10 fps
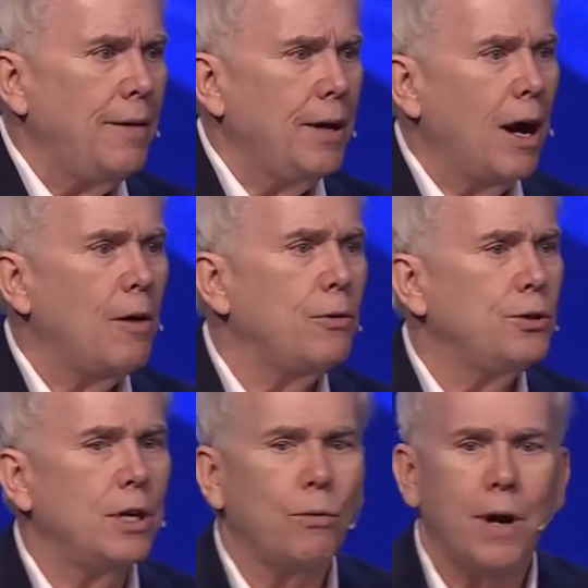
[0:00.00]
and the other
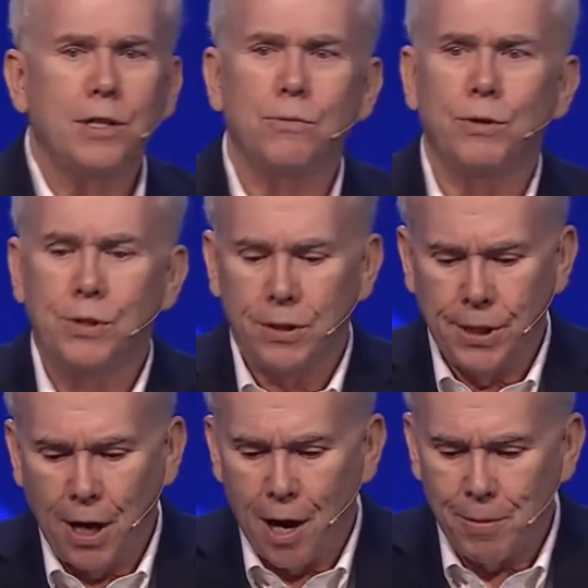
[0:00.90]
generation was
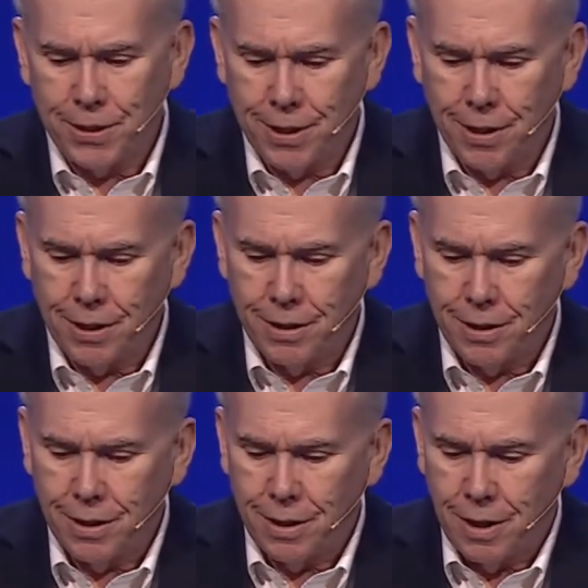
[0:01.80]
just the opposite.
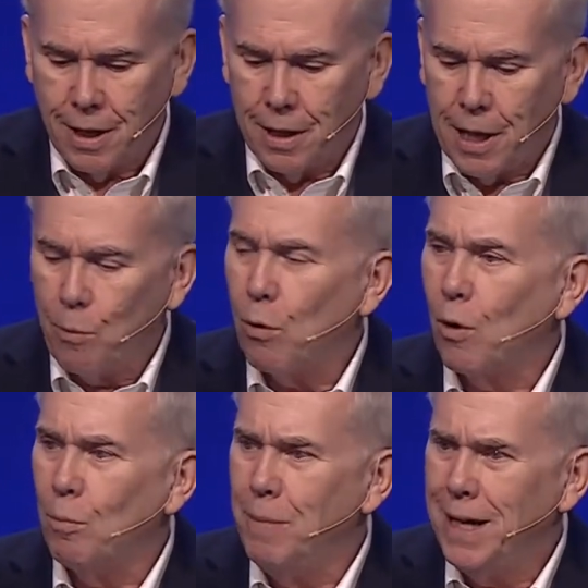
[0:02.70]
They
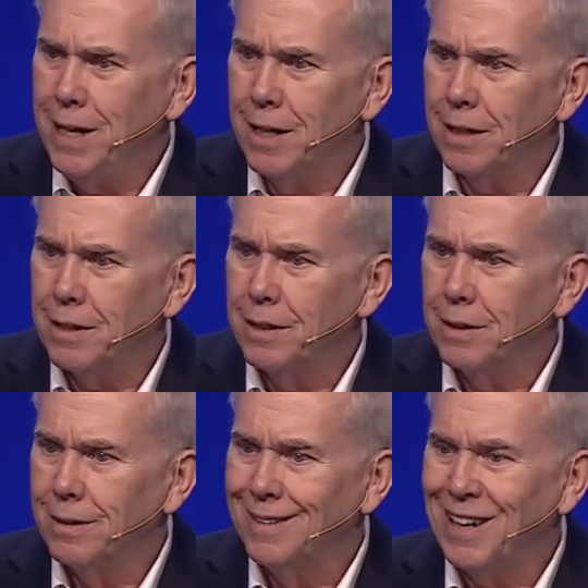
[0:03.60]
were obedient
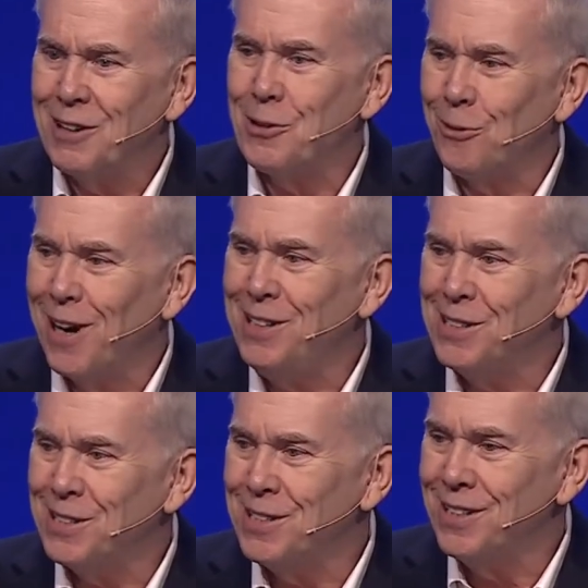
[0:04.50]
and
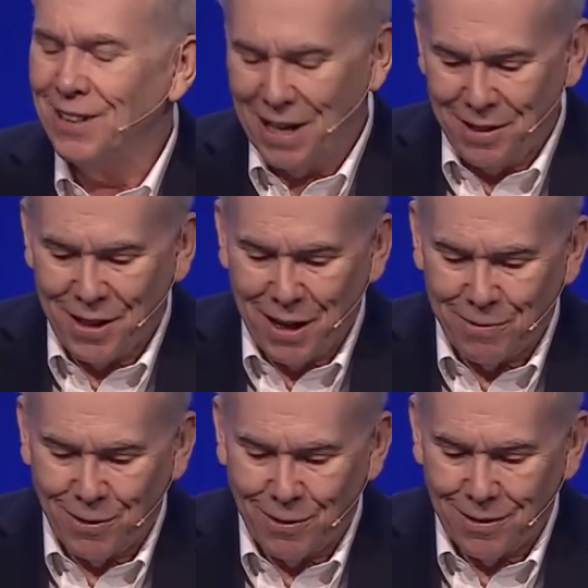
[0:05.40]
courageous and
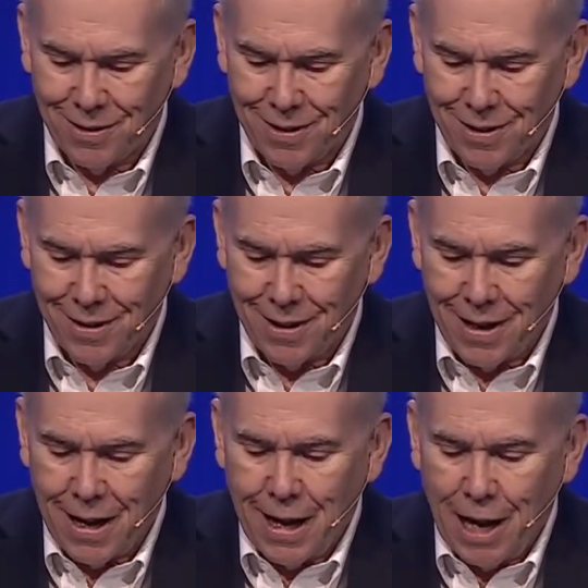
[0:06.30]
thankful.
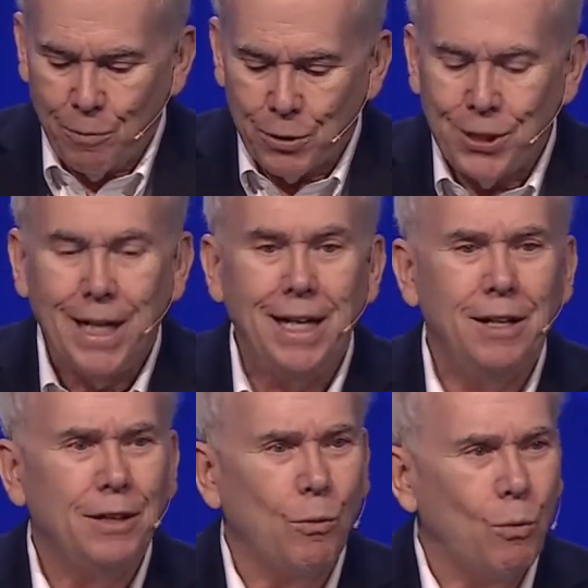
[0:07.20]
And we'll
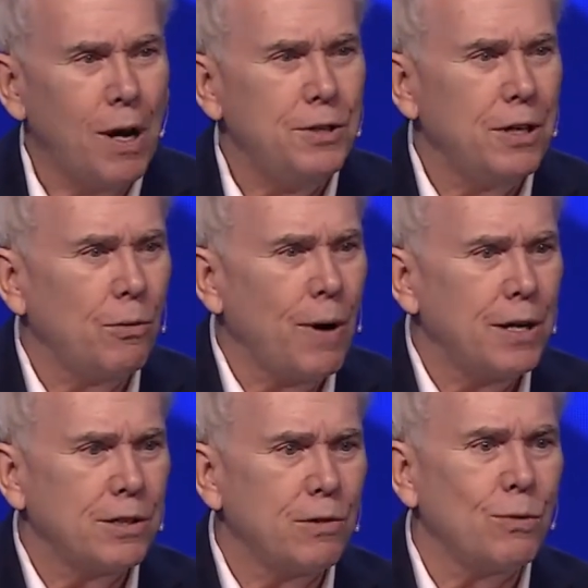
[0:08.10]
see that one
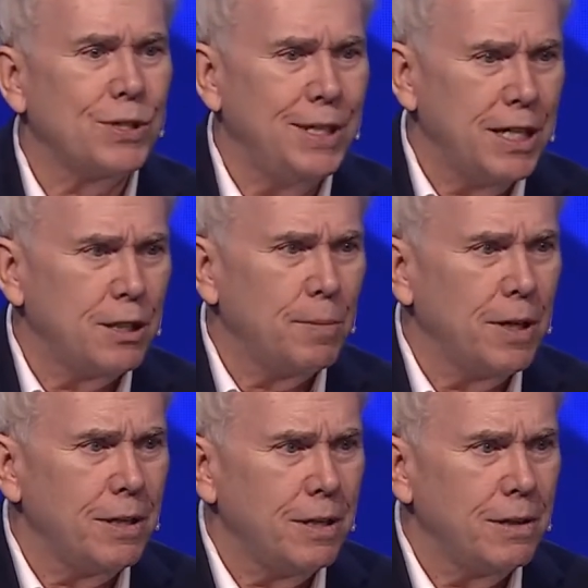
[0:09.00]
generation was
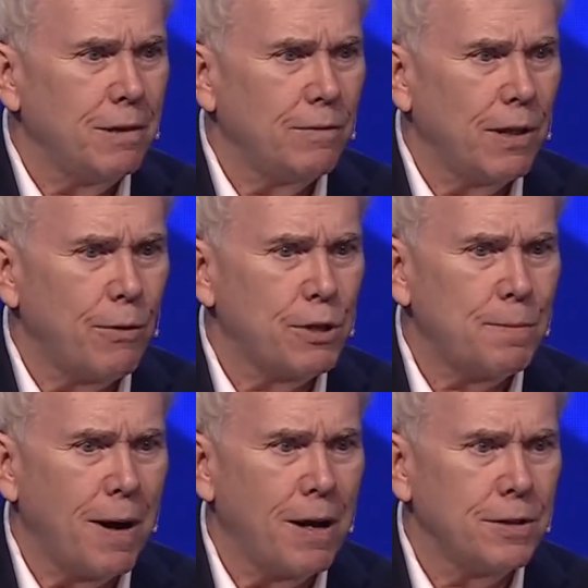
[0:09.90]
disciplined for their
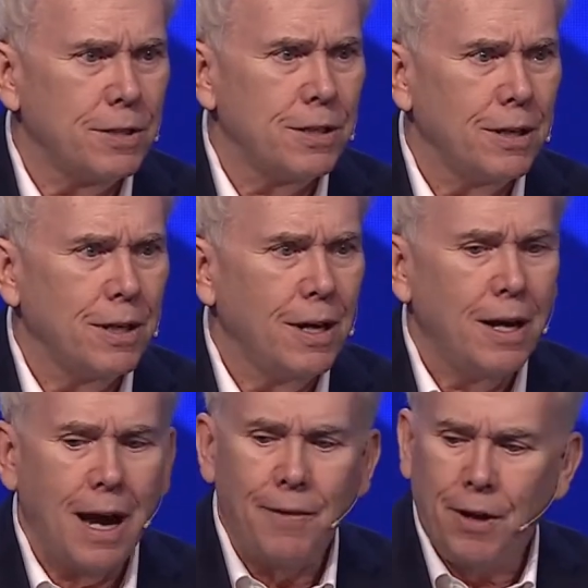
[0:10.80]
response,
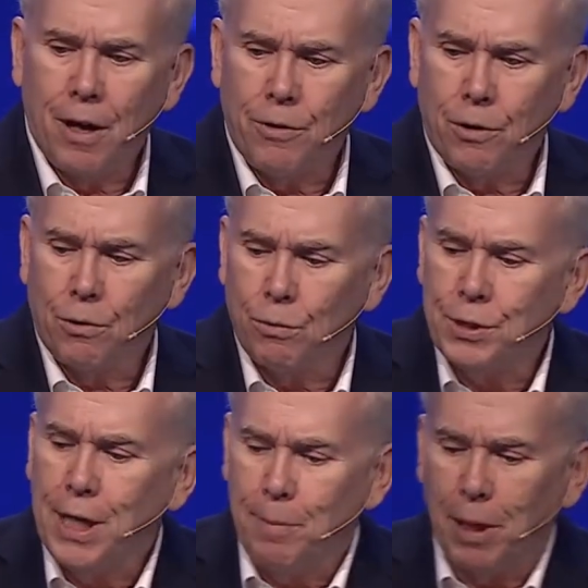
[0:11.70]
and the other
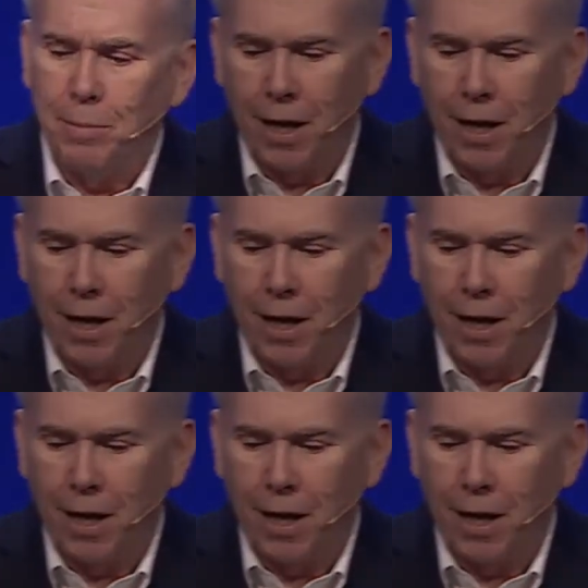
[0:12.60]
was deeply